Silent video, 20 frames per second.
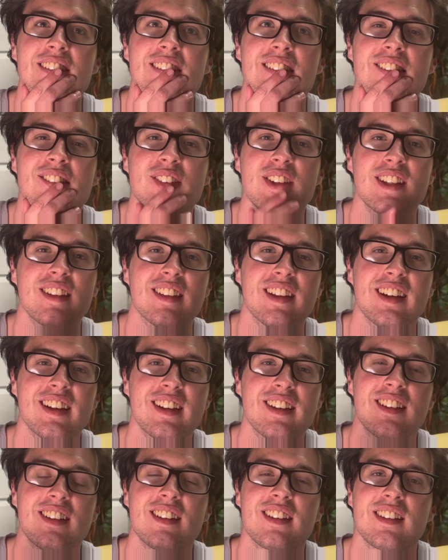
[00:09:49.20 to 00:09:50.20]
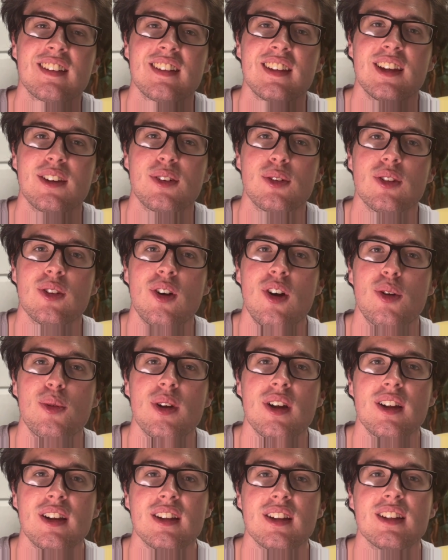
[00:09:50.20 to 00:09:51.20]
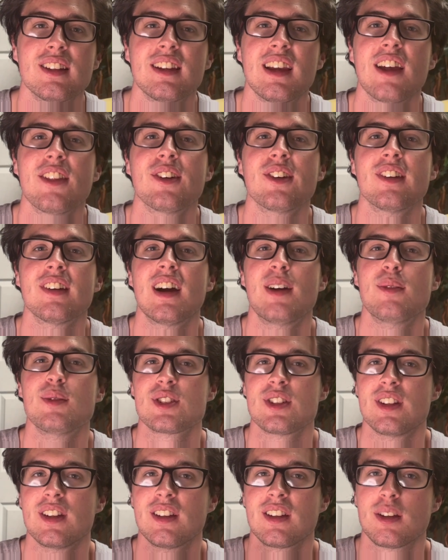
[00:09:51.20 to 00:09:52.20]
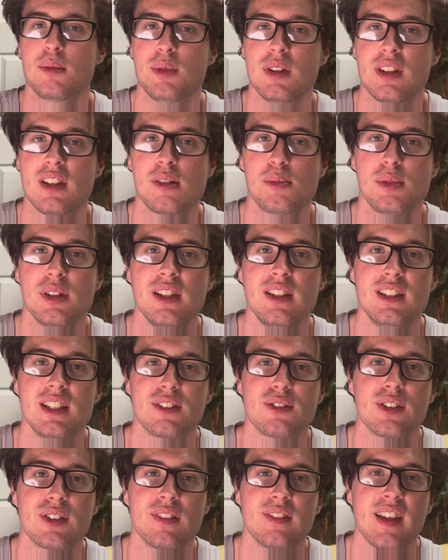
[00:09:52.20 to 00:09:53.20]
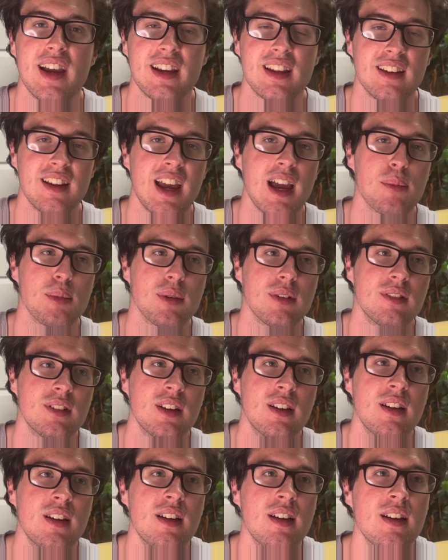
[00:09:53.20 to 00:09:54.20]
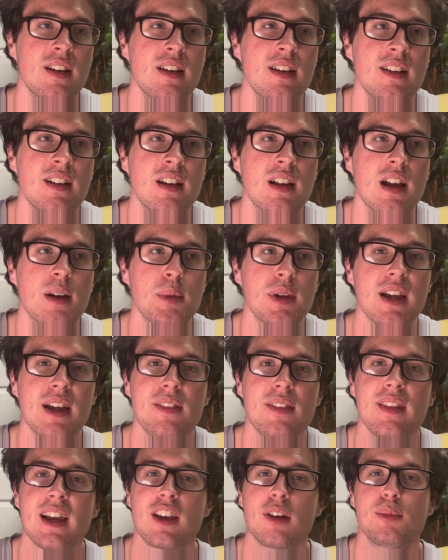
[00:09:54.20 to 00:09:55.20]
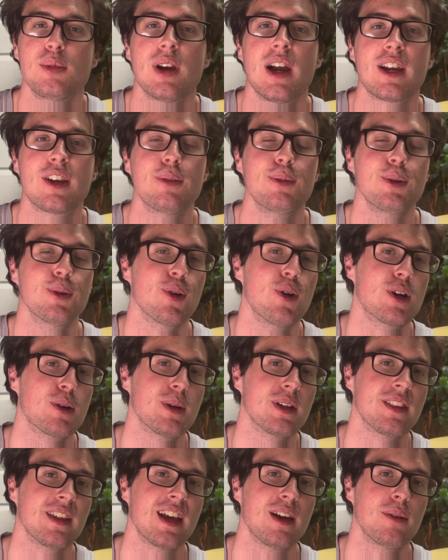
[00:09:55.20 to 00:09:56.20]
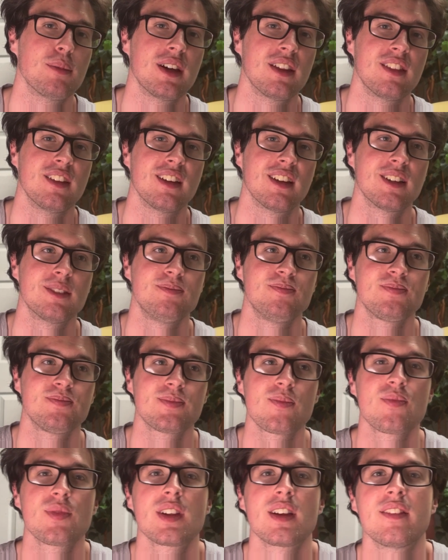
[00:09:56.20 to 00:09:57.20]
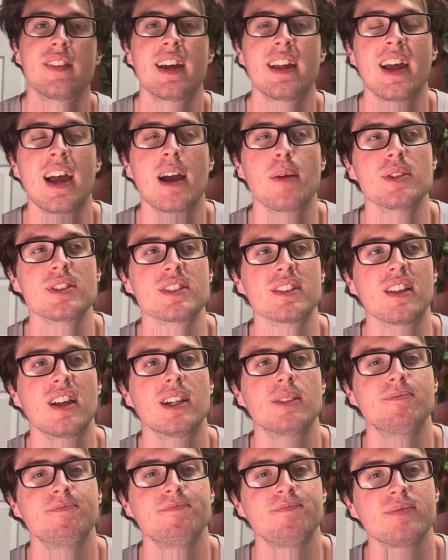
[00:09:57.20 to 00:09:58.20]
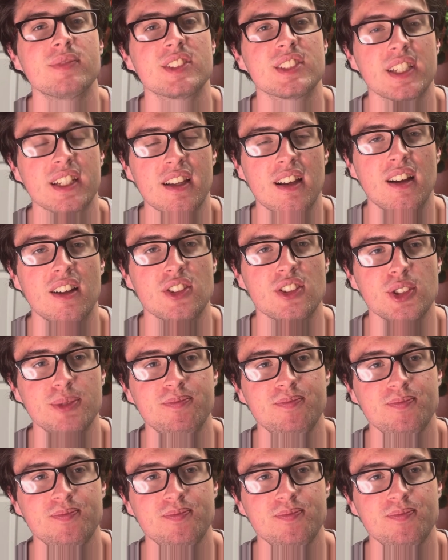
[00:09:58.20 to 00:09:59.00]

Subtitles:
we didn't like get along well, get together, I'm just gonna be completely different. That can happen. I mean, I could be wrong about that, but I think that happens a lot in psychology.